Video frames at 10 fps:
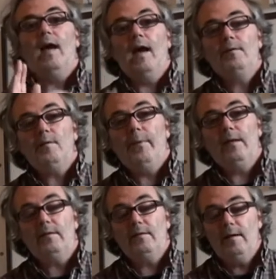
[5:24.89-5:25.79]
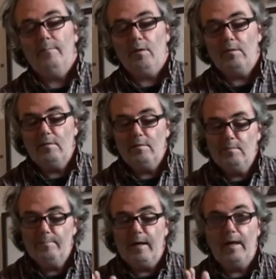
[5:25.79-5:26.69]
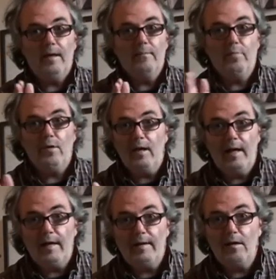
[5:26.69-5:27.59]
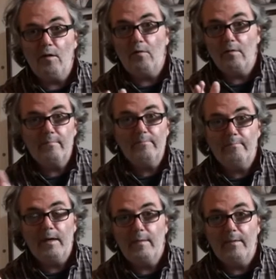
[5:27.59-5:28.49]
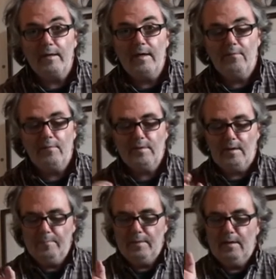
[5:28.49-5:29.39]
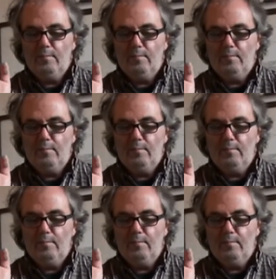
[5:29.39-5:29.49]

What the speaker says: independently bottled by Bruichladdich or Murray McDavid Company,